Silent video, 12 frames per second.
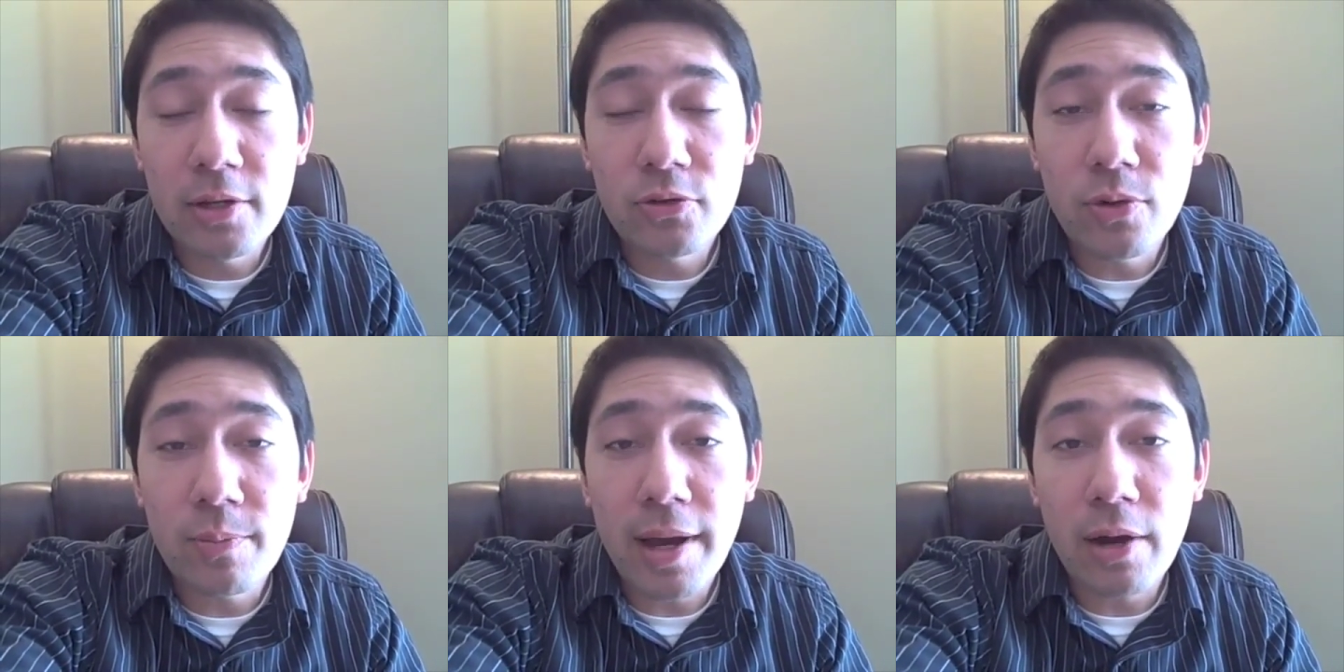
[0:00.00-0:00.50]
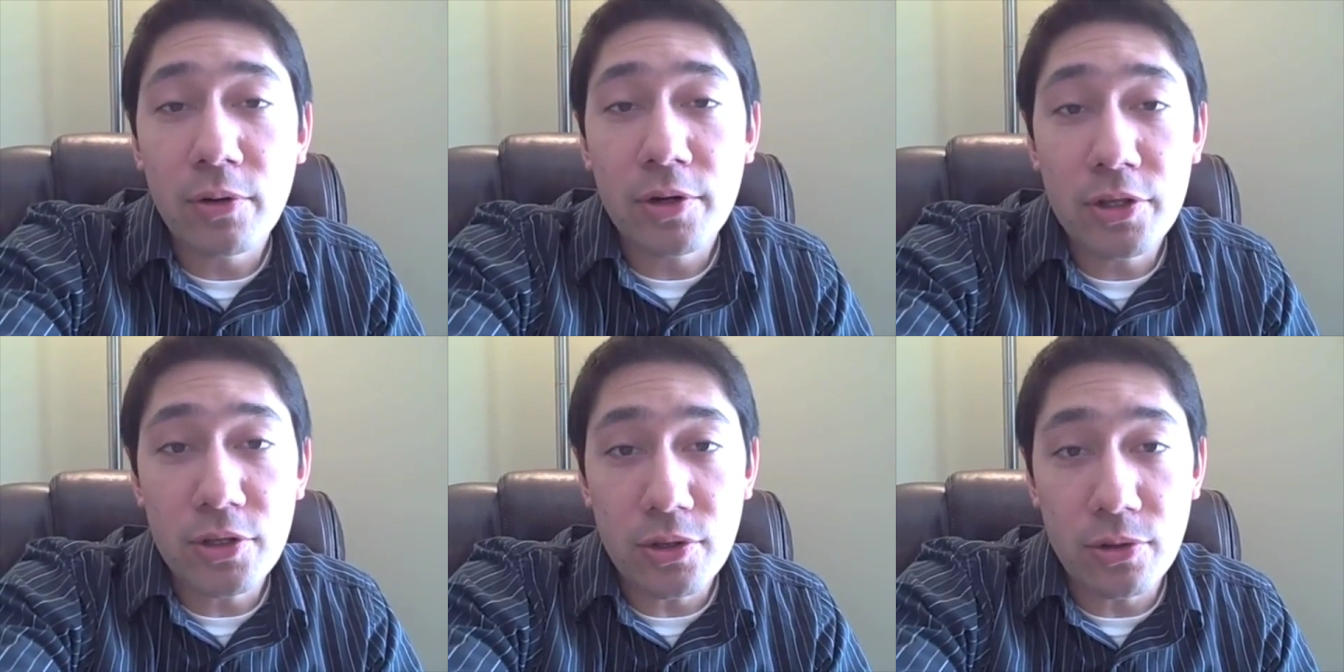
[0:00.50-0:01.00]
to empower
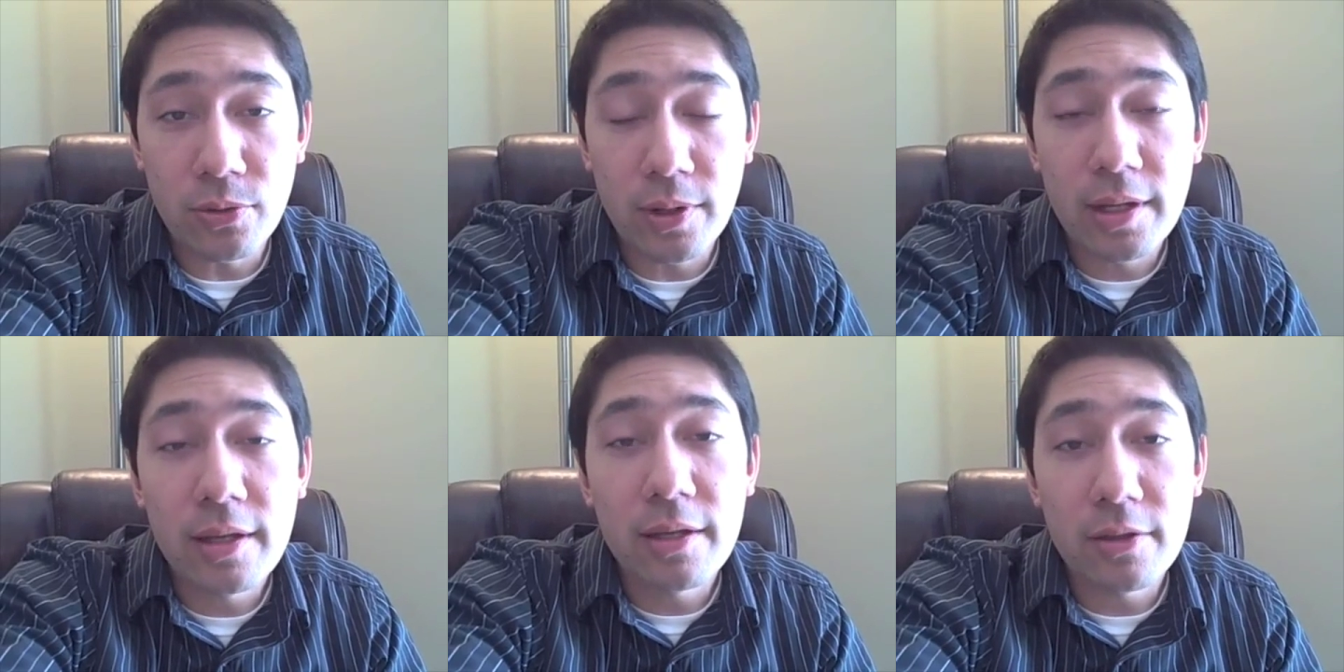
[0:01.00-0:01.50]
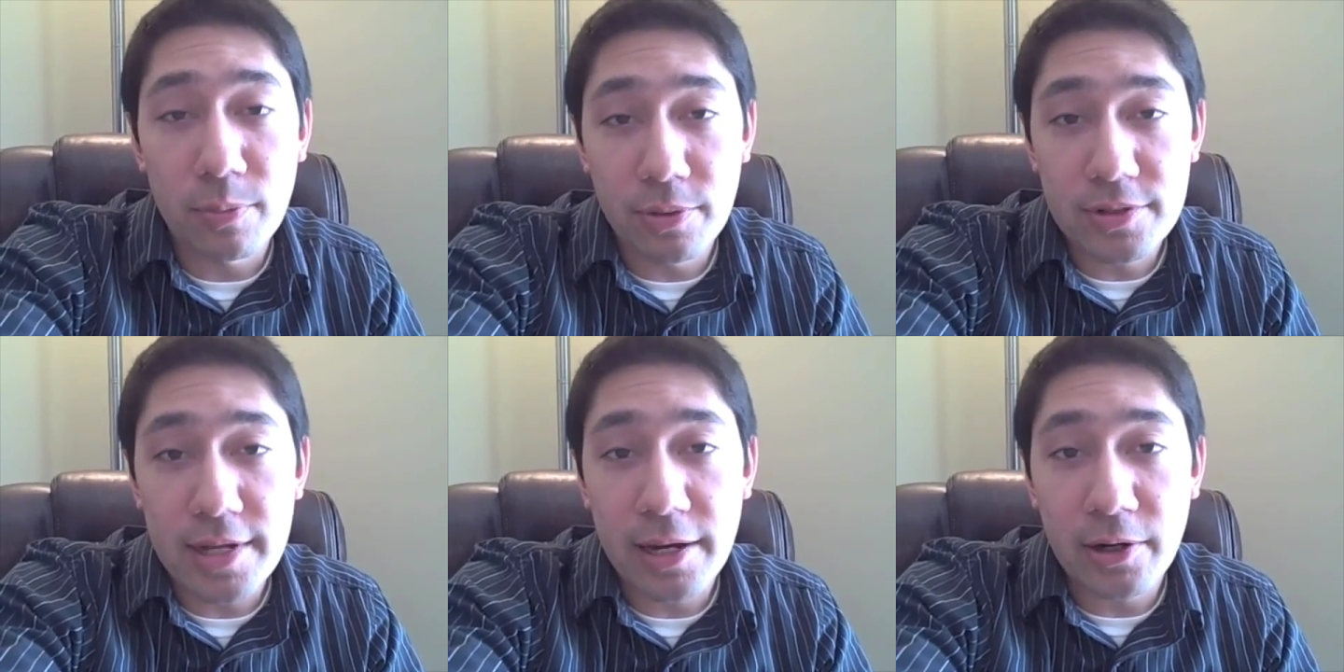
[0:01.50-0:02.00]
you, the
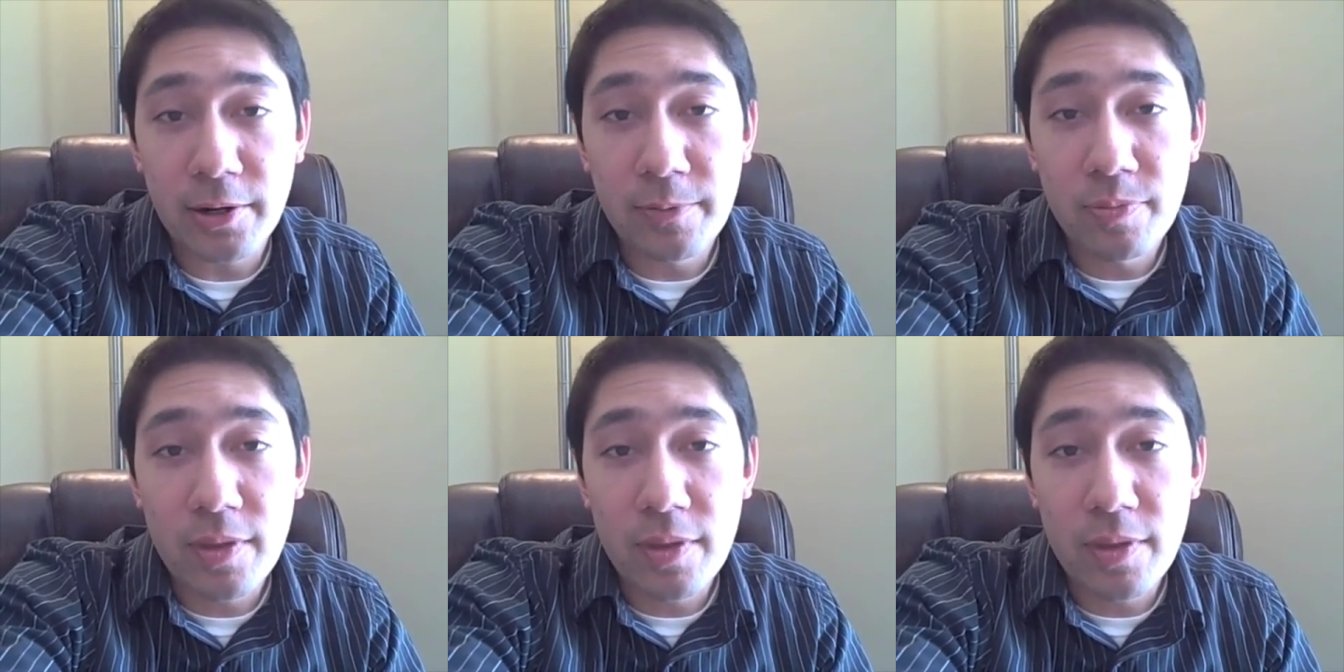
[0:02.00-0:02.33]
presenter.